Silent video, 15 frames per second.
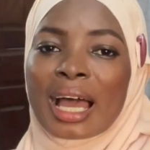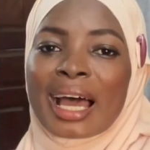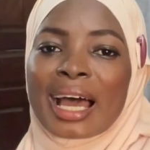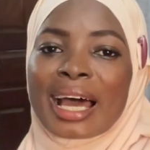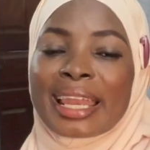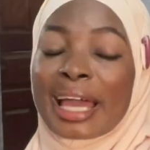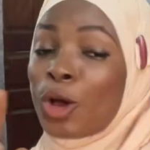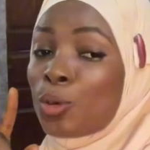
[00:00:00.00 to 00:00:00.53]

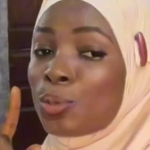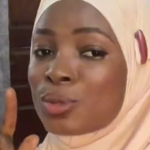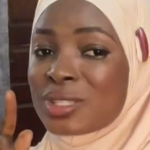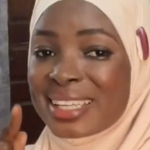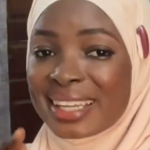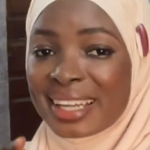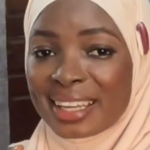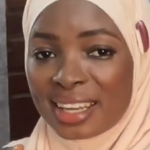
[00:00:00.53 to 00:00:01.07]
And I hope you
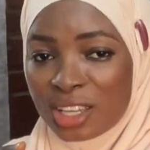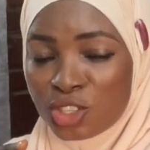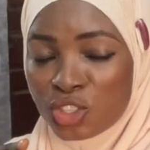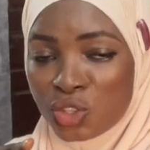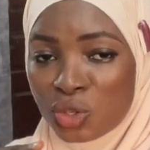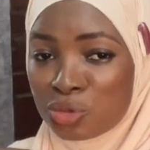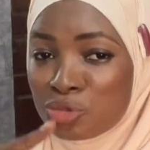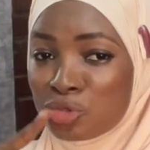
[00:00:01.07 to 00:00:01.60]
take an
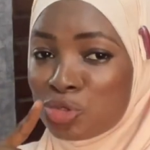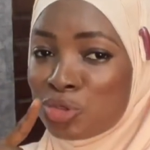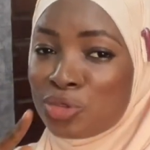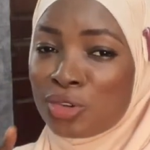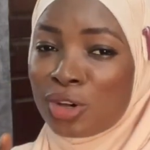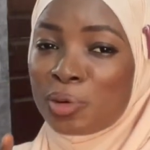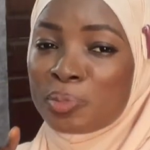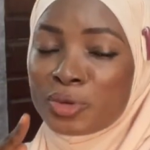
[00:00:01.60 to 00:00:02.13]
action. Do
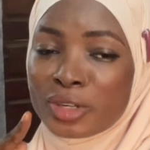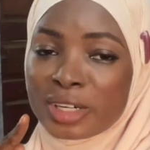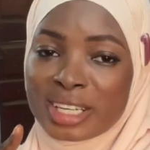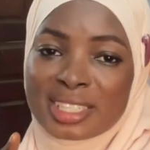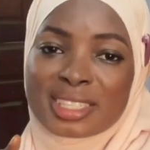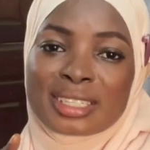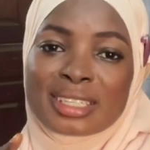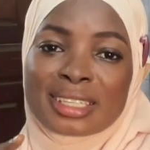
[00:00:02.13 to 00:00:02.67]
not
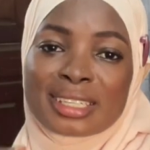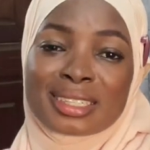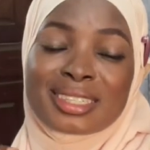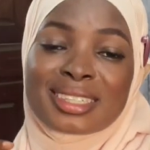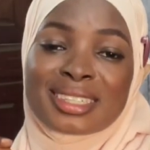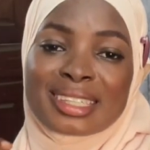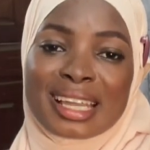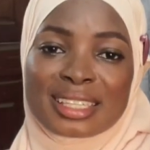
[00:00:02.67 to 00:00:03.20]
procrastinate.
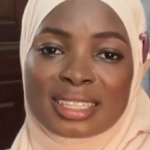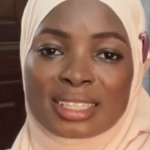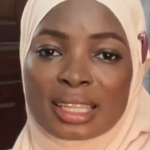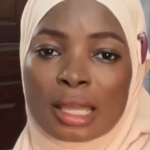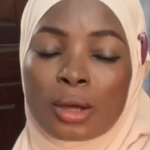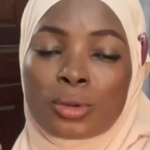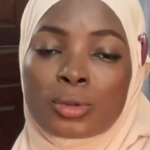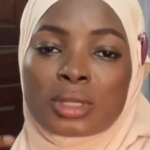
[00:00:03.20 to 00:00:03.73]
Start
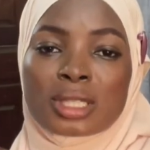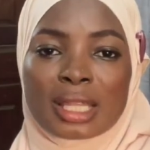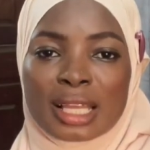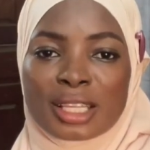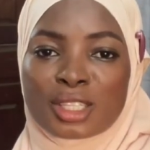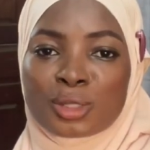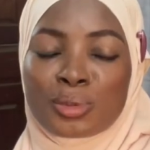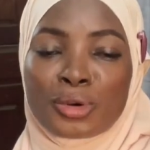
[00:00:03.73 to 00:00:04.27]
now,
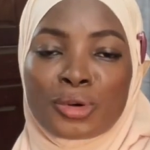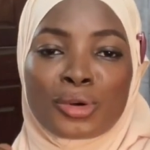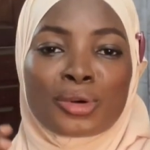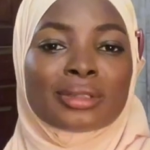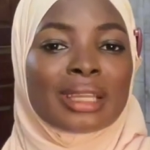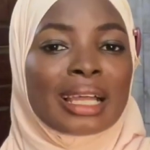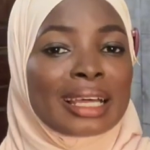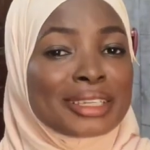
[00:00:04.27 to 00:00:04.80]
start
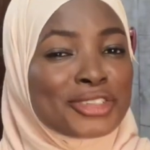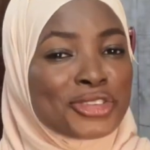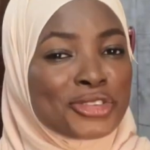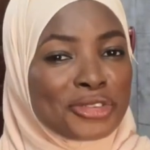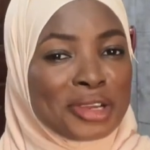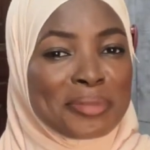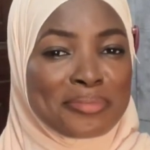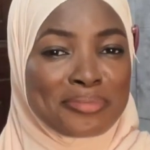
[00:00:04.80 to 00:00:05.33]
small, and
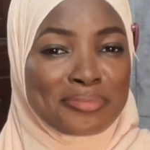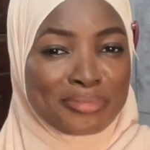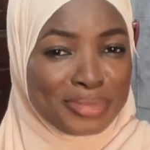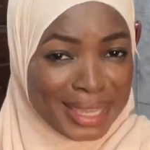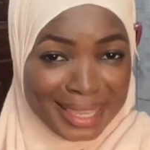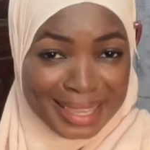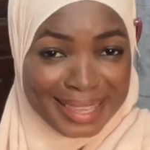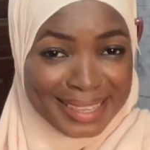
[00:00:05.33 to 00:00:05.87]
dream
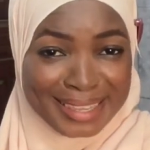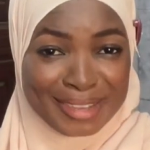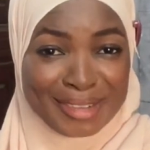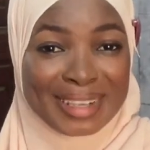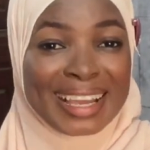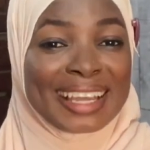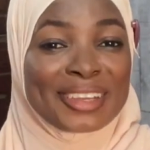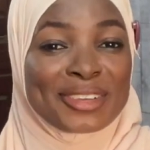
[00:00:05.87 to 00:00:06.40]
big.
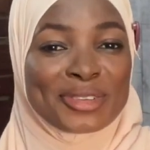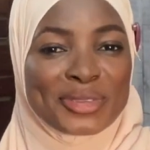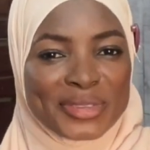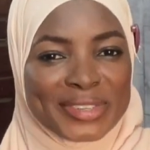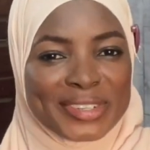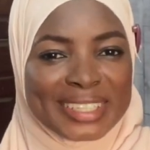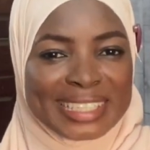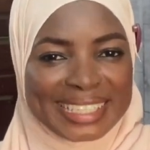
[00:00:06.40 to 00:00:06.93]
You can
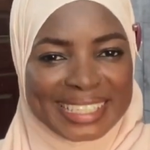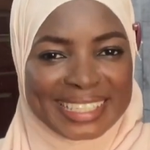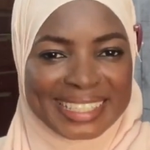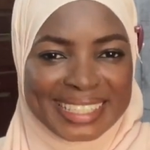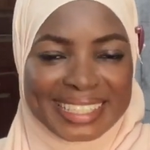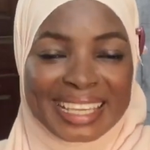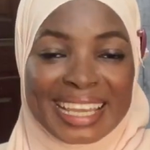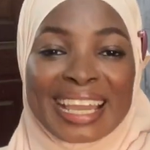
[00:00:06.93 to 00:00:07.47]
do
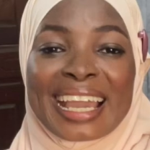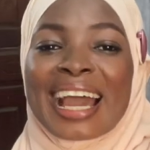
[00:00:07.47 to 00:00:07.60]
this.